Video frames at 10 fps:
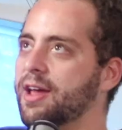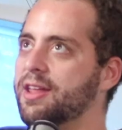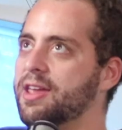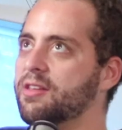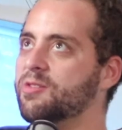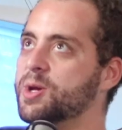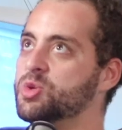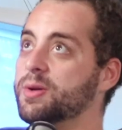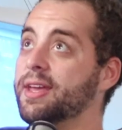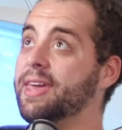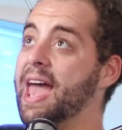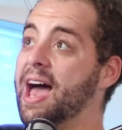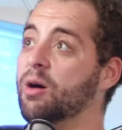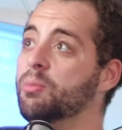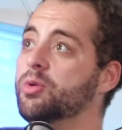I think especially with the
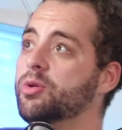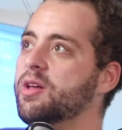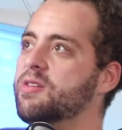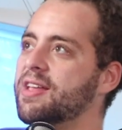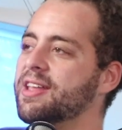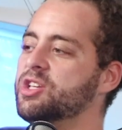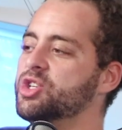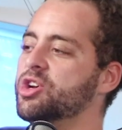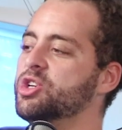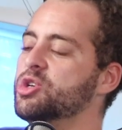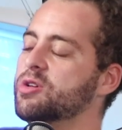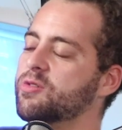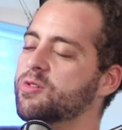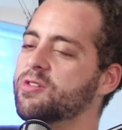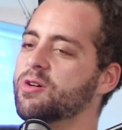Cowboys, I think Jerry Jones
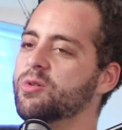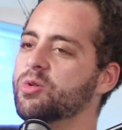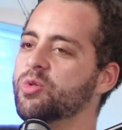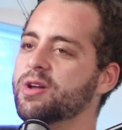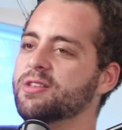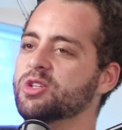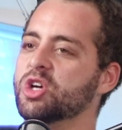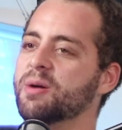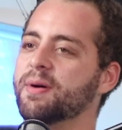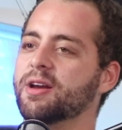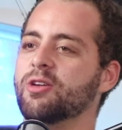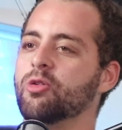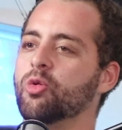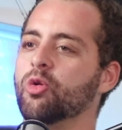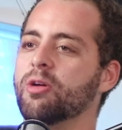was so quick to jump on a new
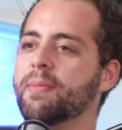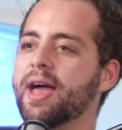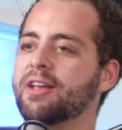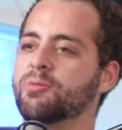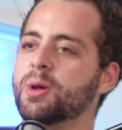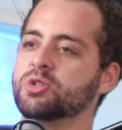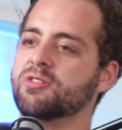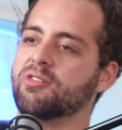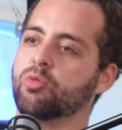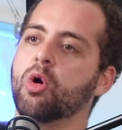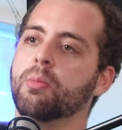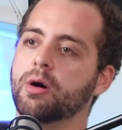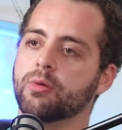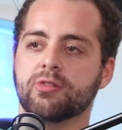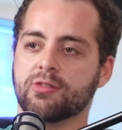quarterback, especially since
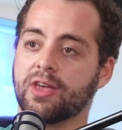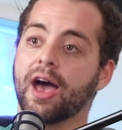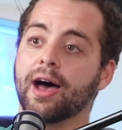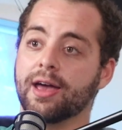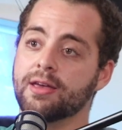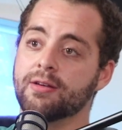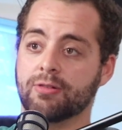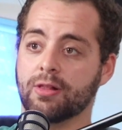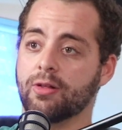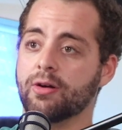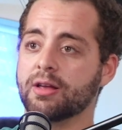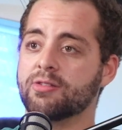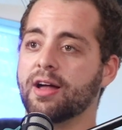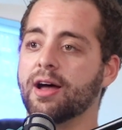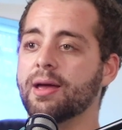Romo was his guy for the
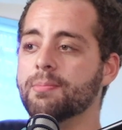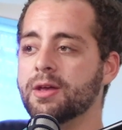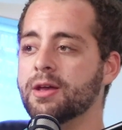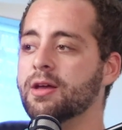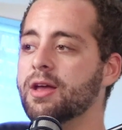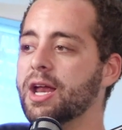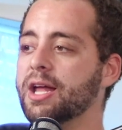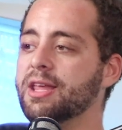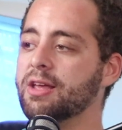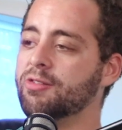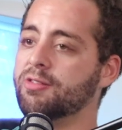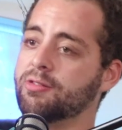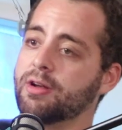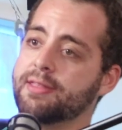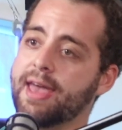longest time. And I think since he
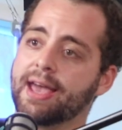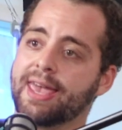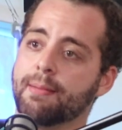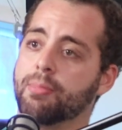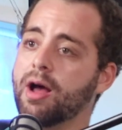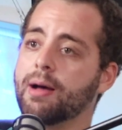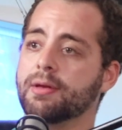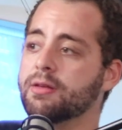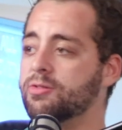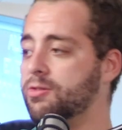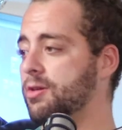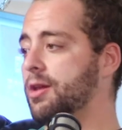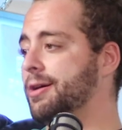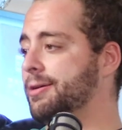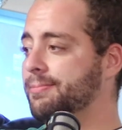saw Dak had promise, you
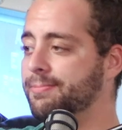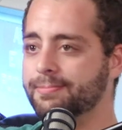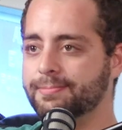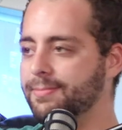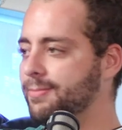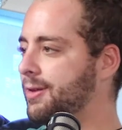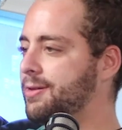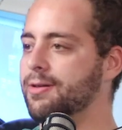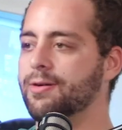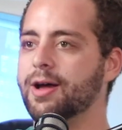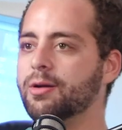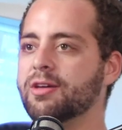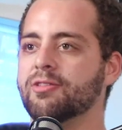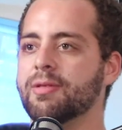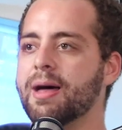know, it's like, you know what, I'll
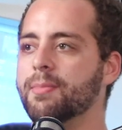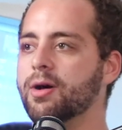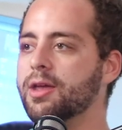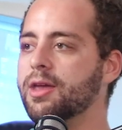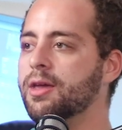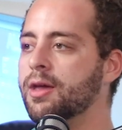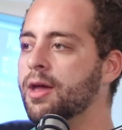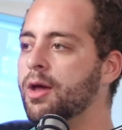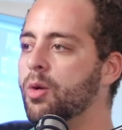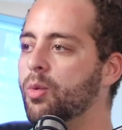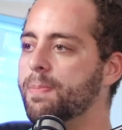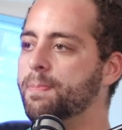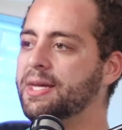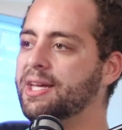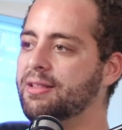give him that possible money. With
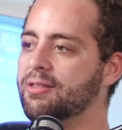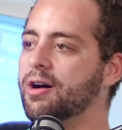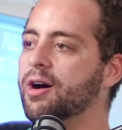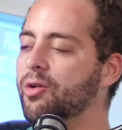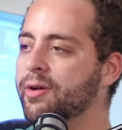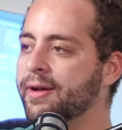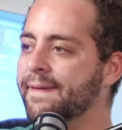Pete, though,